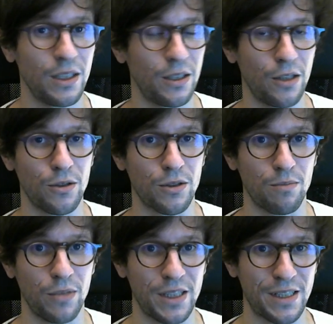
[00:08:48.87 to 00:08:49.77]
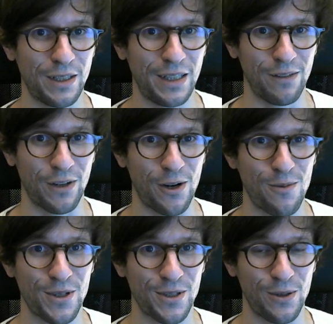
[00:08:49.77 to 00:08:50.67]
then just please leave a
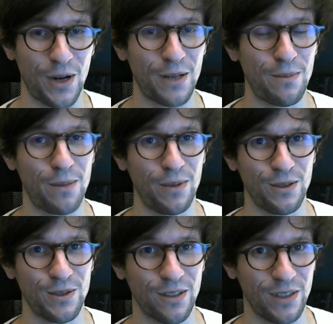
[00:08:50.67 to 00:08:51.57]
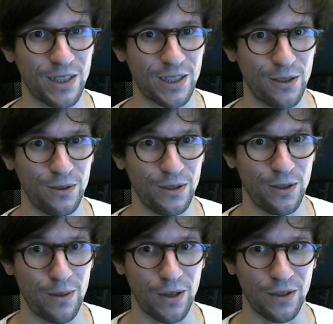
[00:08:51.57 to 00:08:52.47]
comment so other people using VS Code know
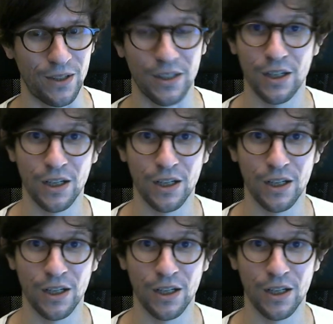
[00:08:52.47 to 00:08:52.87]
about that.